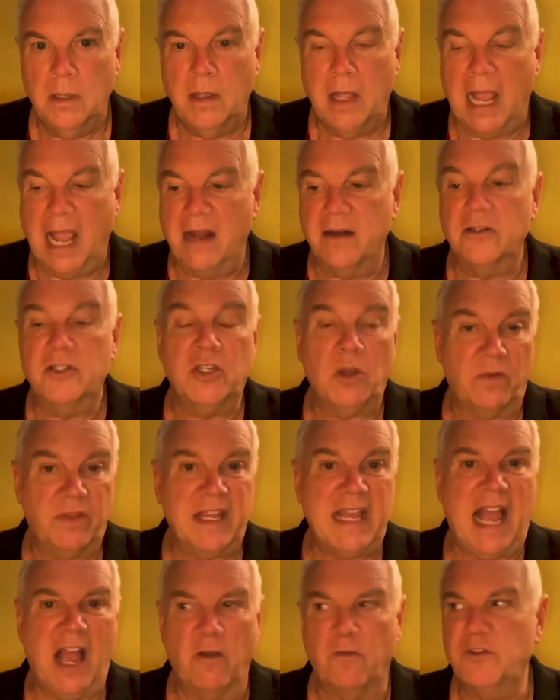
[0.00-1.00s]
And so
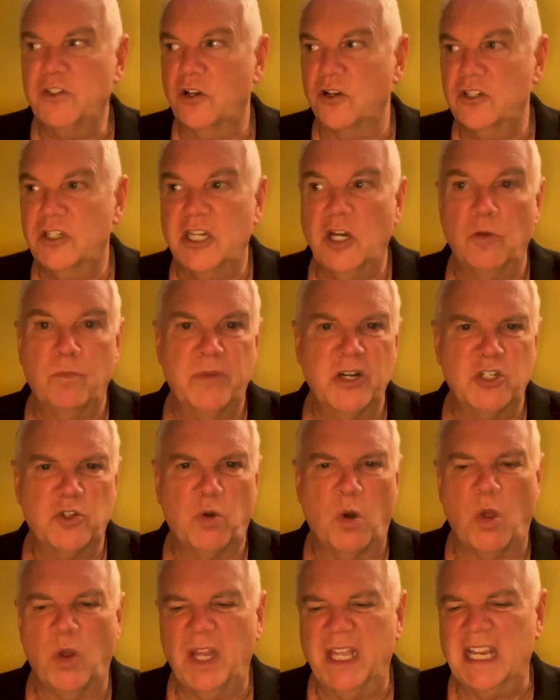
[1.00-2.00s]
the elves are still
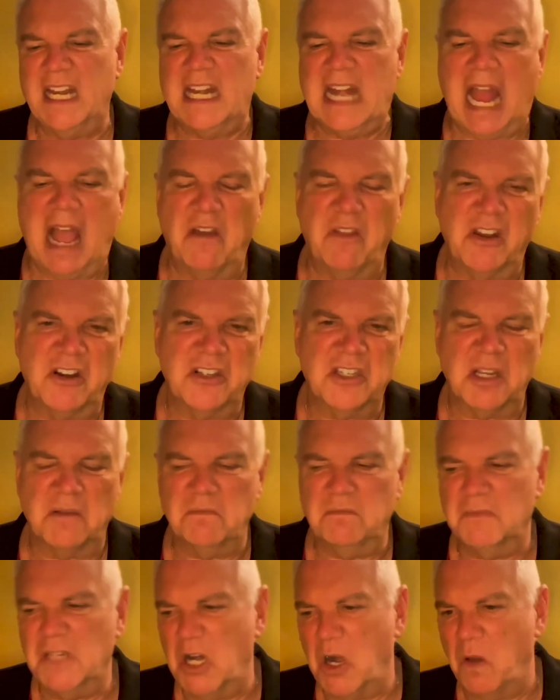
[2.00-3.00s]
patrolling, and now there's
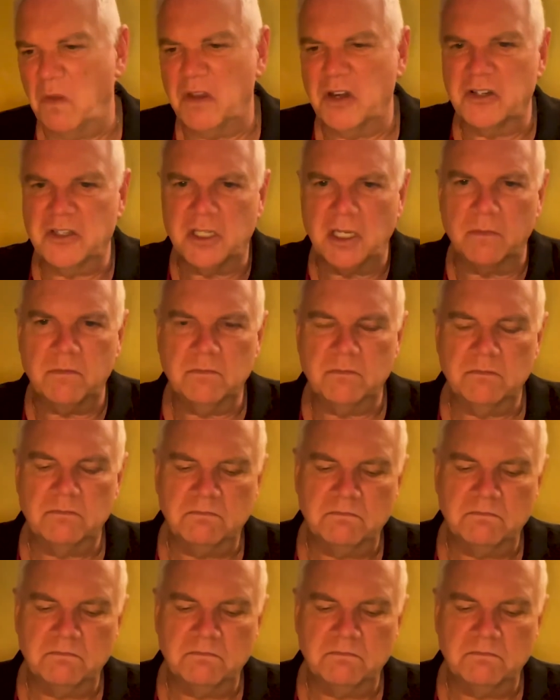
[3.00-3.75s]
some, there's some